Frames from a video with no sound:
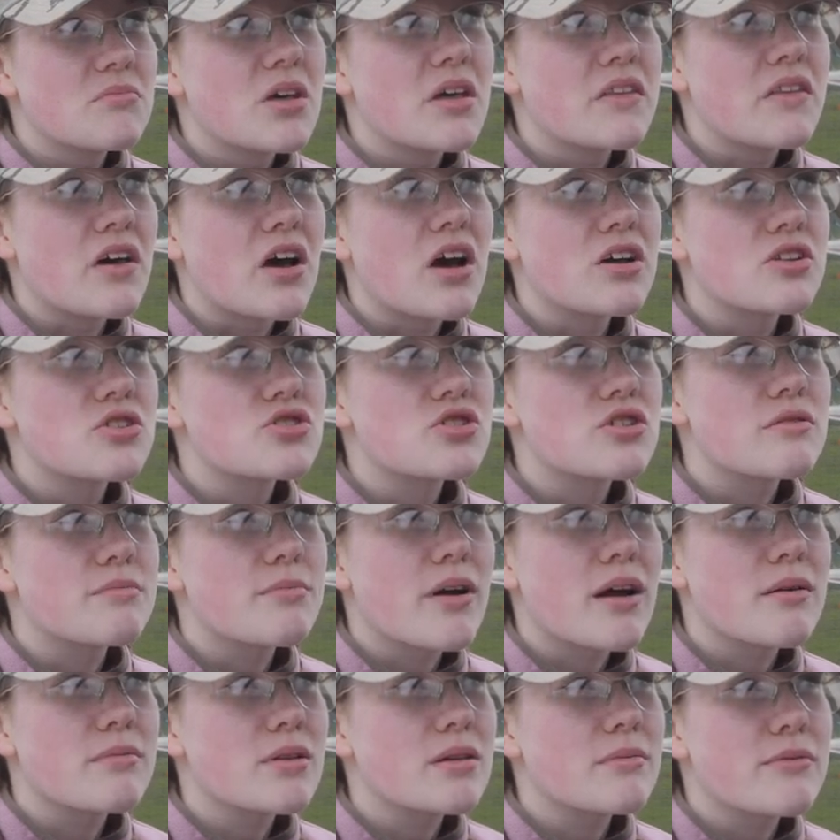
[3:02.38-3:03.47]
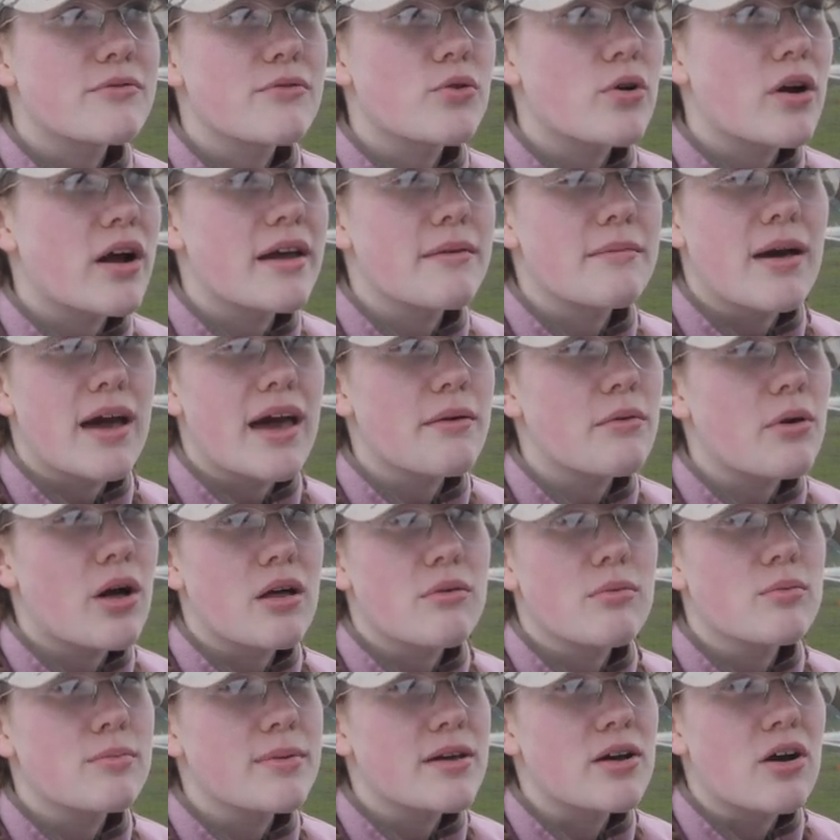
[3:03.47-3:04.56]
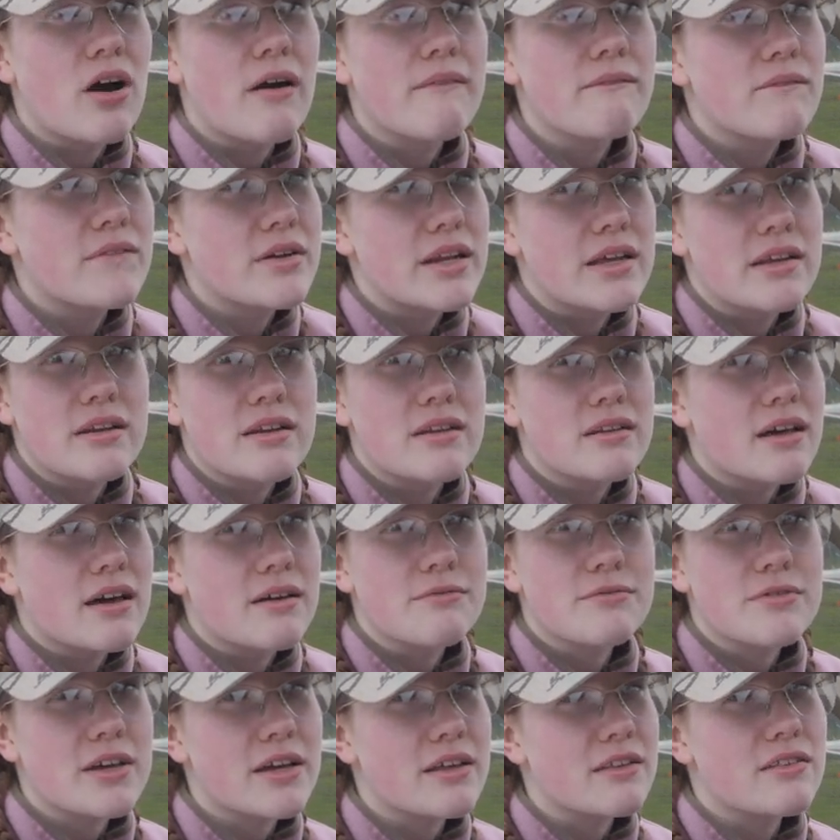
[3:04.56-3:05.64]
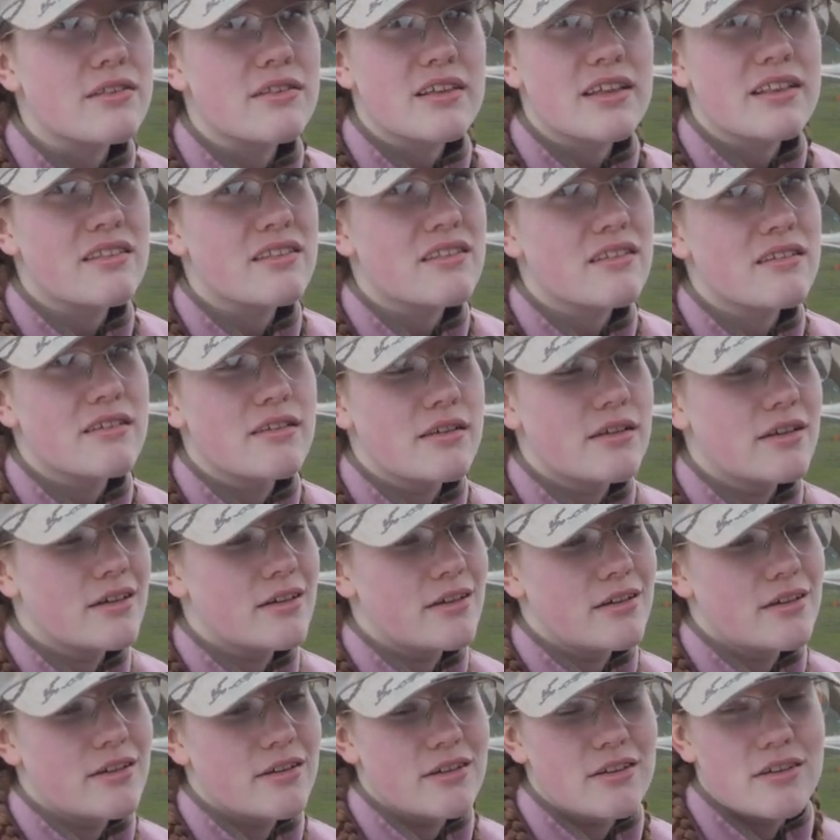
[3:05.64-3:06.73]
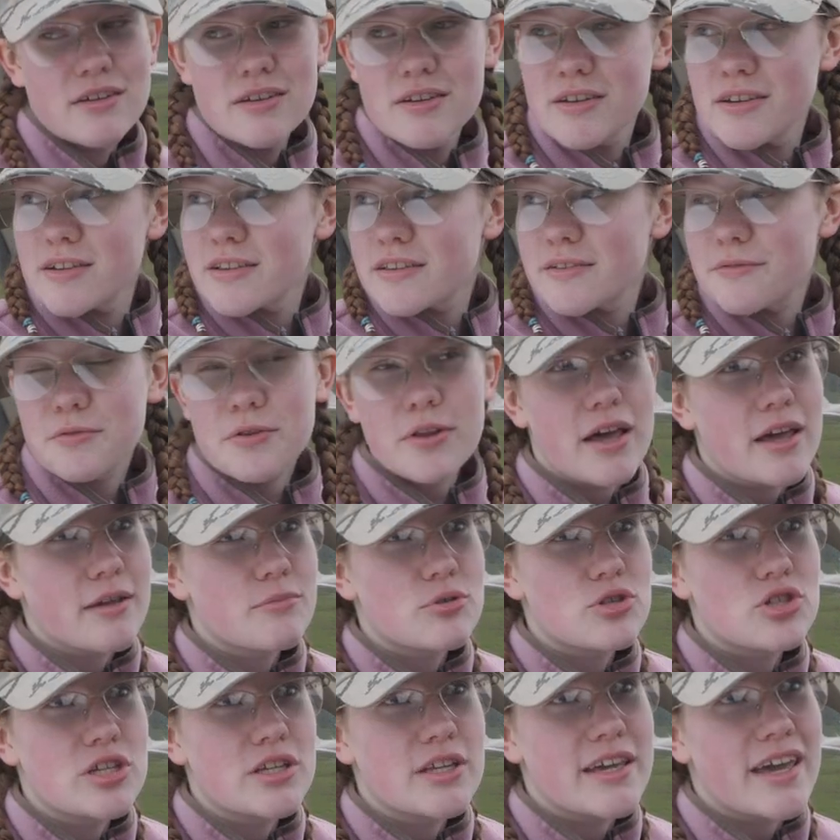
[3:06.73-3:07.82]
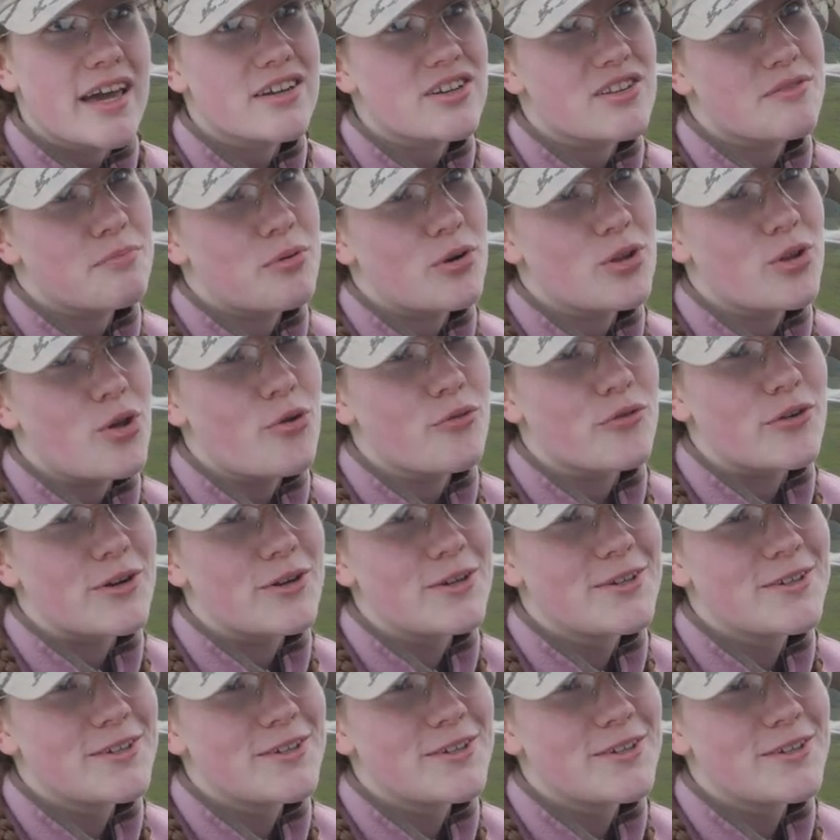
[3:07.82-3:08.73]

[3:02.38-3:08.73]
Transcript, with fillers: in the hundreds probably before I I, I will be confident enough because it's it's a flying machine. You can't just pull over.